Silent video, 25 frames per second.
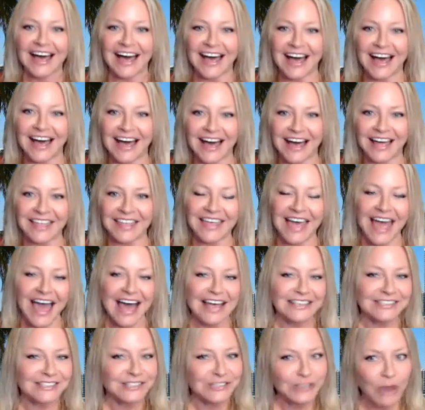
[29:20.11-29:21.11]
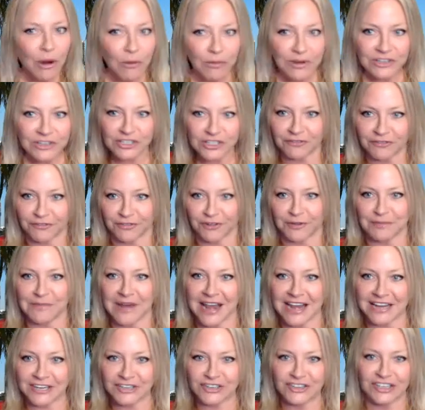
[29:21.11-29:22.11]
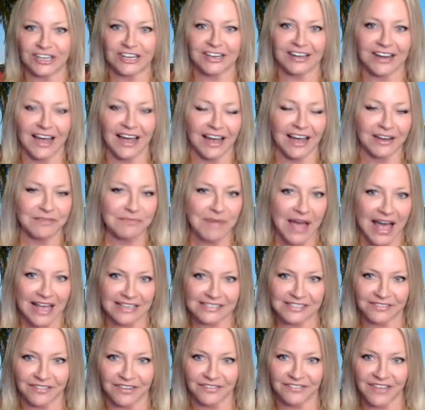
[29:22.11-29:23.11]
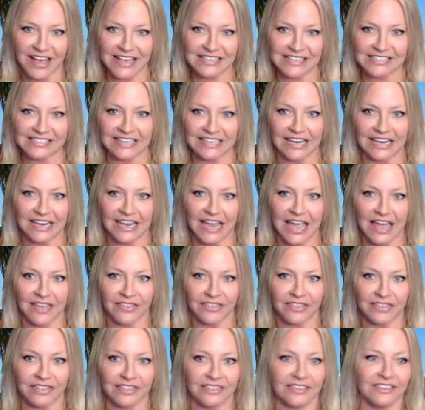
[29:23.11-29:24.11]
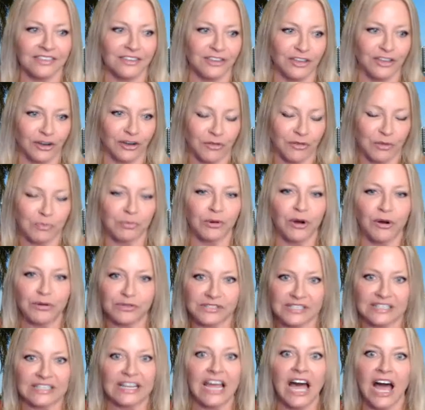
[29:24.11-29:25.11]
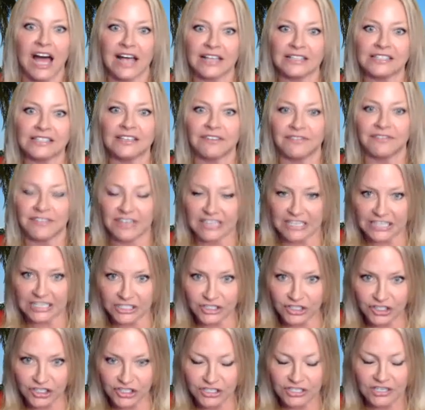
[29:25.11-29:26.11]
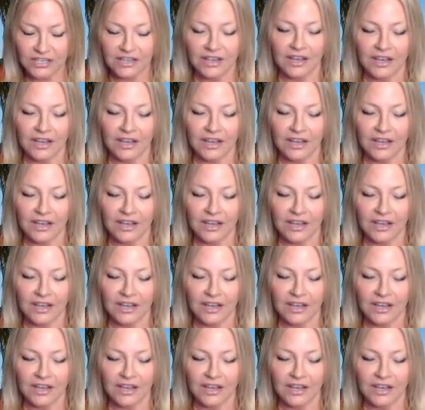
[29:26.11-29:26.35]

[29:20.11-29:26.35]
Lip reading: that has so much information on passive investing and the pros and cons of each.